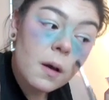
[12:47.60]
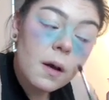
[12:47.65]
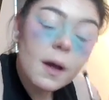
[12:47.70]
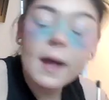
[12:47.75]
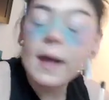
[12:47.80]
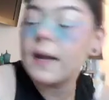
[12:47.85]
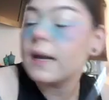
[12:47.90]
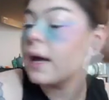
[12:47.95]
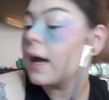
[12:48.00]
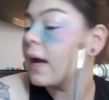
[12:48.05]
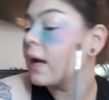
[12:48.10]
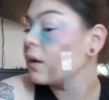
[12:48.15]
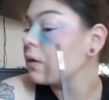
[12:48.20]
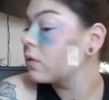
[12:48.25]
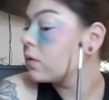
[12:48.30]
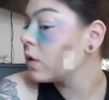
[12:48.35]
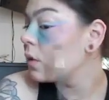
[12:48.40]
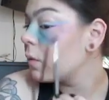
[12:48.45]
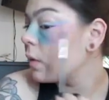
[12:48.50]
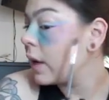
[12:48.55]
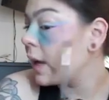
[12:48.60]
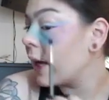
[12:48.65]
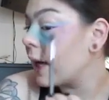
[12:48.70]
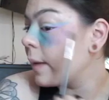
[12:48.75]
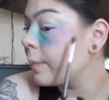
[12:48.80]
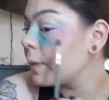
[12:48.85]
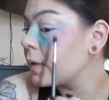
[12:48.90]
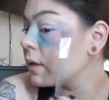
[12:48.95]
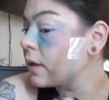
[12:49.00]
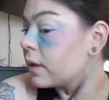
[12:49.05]
And I don't know what
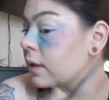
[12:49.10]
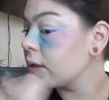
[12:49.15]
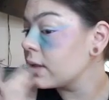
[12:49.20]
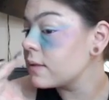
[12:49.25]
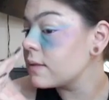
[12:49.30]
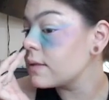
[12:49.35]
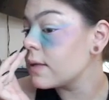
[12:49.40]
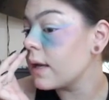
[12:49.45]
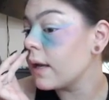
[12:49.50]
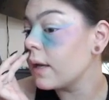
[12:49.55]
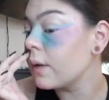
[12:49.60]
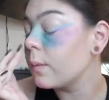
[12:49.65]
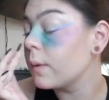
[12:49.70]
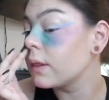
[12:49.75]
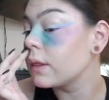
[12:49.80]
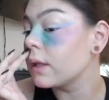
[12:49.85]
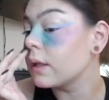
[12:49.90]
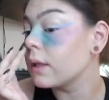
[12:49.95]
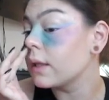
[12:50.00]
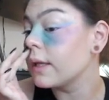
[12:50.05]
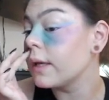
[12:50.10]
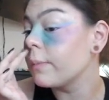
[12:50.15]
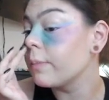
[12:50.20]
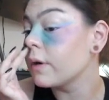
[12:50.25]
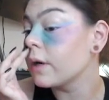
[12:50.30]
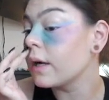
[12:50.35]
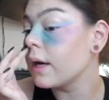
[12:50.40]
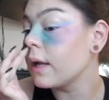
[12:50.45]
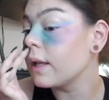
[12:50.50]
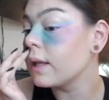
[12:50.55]
happened on this side with the
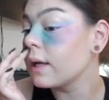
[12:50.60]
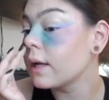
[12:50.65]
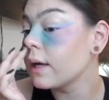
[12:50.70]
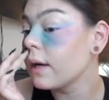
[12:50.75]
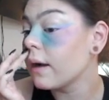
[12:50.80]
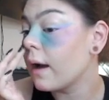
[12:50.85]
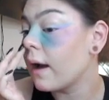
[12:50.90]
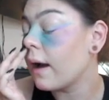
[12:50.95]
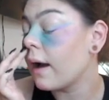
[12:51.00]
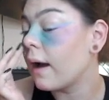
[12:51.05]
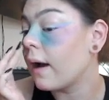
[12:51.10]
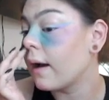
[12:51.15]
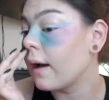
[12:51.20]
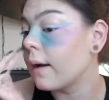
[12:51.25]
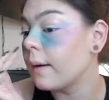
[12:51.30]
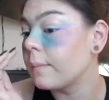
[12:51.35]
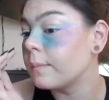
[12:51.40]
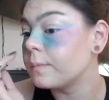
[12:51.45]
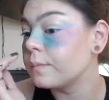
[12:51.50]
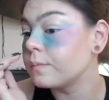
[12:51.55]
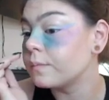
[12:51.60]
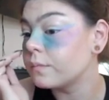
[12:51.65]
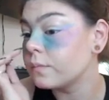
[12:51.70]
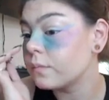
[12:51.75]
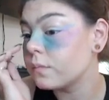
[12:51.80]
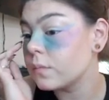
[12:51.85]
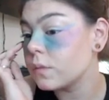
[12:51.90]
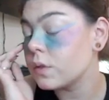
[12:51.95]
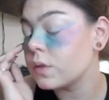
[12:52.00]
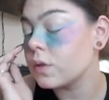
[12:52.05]
Libra color.
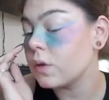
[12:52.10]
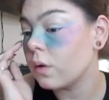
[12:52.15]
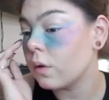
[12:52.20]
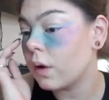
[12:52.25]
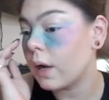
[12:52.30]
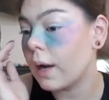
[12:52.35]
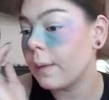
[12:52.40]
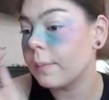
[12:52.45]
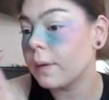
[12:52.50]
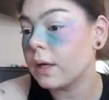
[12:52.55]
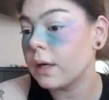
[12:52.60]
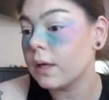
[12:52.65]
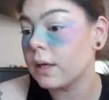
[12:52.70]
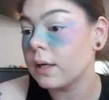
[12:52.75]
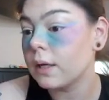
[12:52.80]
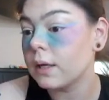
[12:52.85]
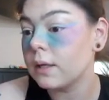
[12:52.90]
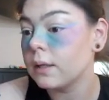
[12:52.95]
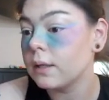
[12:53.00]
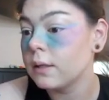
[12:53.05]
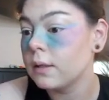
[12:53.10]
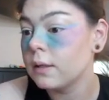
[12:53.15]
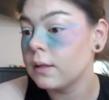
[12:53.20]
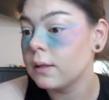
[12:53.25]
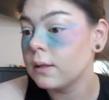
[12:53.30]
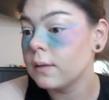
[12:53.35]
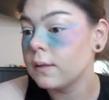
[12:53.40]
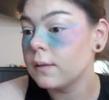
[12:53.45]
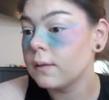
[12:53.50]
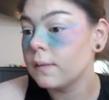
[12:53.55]
So I'm gonna
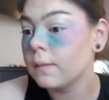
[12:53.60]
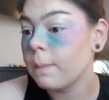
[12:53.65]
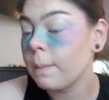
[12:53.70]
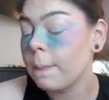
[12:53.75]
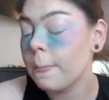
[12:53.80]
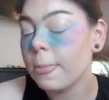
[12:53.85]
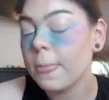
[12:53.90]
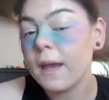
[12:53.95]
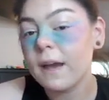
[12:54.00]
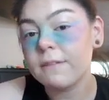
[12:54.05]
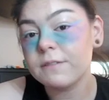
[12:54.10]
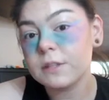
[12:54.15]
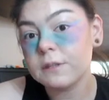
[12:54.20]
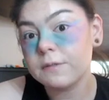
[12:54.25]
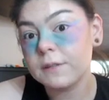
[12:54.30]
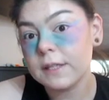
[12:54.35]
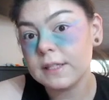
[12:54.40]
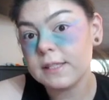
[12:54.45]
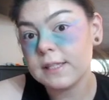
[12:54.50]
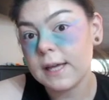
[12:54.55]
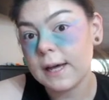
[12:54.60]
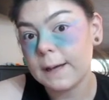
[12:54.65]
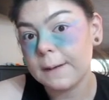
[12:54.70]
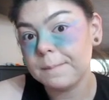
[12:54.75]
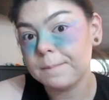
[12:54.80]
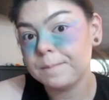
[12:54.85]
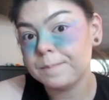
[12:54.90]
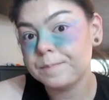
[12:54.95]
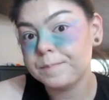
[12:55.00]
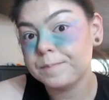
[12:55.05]
have to fix that.
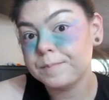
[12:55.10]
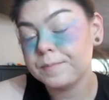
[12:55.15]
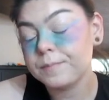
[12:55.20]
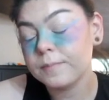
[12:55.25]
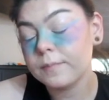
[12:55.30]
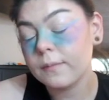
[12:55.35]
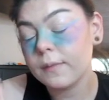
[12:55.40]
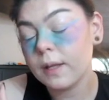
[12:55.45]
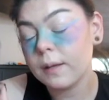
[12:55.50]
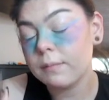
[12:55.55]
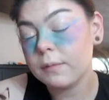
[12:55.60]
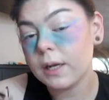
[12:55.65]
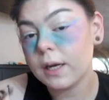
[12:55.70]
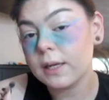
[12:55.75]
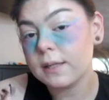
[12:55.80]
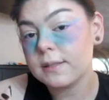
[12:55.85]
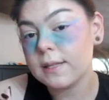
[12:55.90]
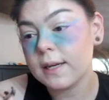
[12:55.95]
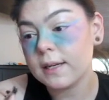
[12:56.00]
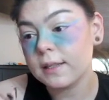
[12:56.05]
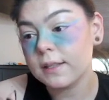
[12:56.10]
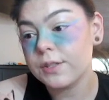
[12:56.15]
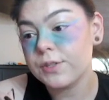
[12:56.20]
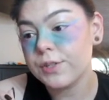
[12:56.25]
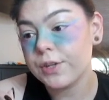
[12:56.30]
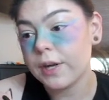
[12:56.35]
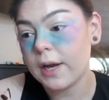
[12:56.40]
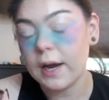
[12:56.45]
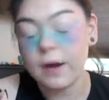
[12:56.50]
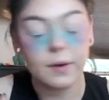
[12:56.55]
I'm not exactly
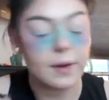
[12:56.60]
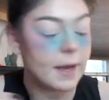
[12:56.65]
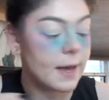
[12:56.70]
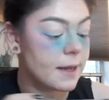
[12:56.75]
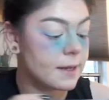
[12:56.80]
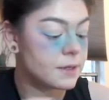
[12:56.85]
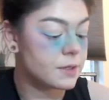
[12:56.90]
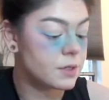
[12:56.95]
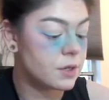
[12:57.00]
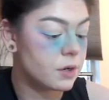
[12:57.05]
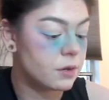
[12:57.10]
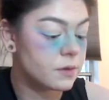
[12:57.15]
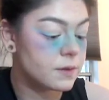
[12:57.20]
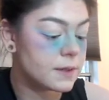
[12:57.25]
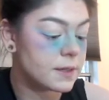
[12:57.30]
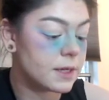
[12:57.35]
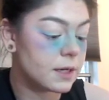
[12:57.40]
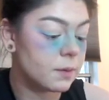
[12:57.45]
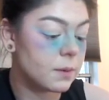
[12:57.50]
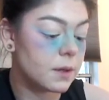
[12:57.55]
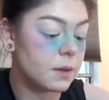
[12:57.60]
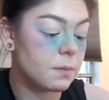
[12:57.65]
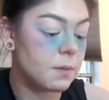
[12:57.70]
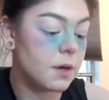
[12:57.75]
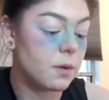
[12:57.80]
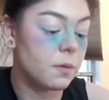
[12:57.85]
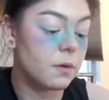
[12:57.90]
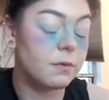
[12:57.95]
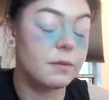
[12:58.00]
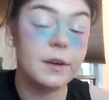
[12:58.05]
sure how yet. So stick with
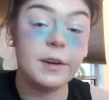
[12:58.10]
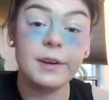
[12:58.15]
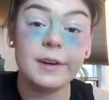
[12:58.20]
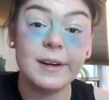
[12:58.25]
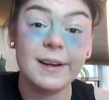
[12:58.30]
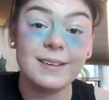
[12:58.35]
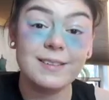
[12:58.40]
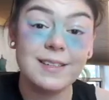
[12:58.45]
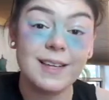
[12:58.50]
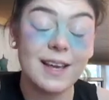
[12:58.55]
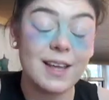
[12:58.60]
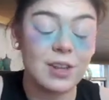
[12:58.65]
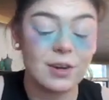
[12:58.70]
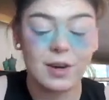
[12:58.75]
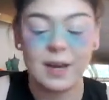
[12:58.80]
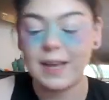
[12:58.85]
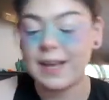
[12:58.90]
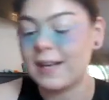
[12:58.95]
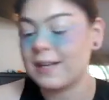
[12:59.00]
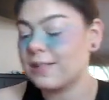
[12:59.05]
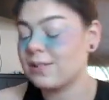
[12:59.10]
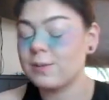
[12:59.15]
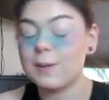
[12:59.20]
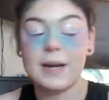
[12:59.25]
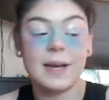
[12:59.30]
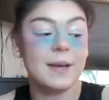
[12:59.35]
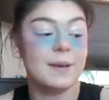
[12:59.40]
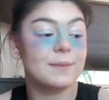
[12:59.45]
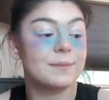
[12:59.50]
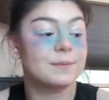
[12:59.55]
me, we'll figure it out together, I guess,
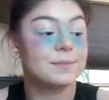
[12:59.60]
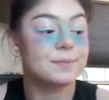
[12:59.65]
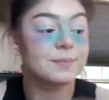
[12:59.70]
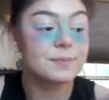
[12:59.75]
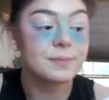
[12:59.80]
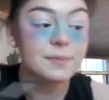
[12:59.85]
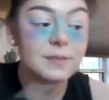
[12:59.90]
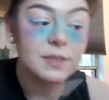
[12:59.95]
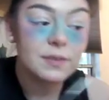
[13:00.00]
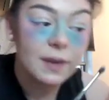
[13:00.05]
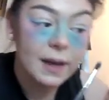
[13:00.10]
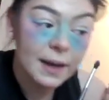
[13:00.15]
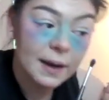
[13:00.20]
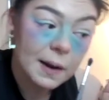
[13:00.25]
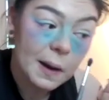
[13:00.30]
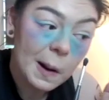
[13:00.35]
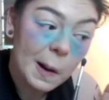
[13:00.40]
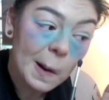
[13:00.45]
right? It's fine.